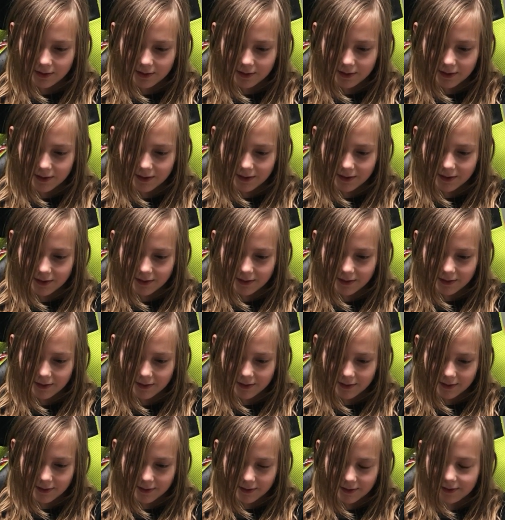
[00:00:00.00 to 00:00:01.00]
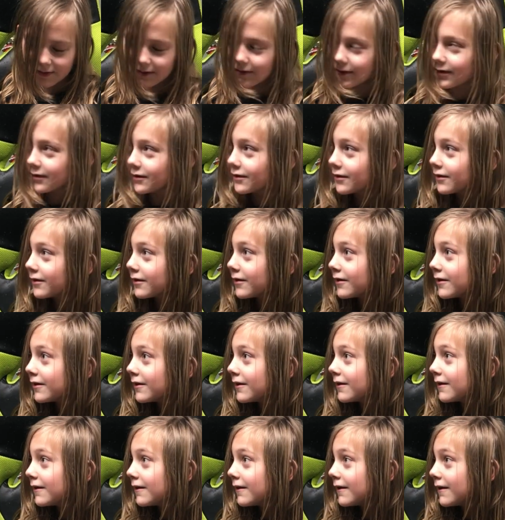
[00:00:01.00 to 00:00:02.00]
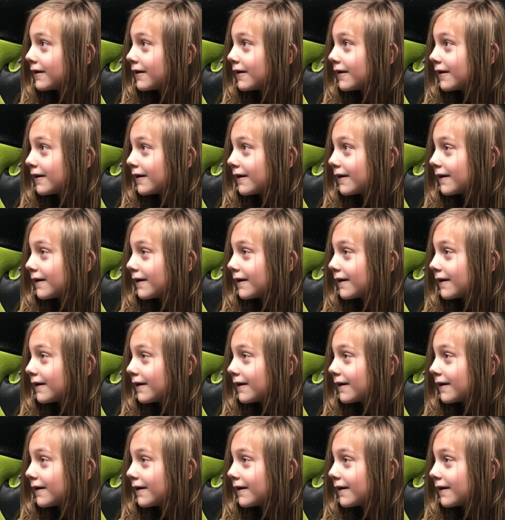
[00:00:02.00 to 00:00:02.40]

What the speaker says: No one is speaking in this clip.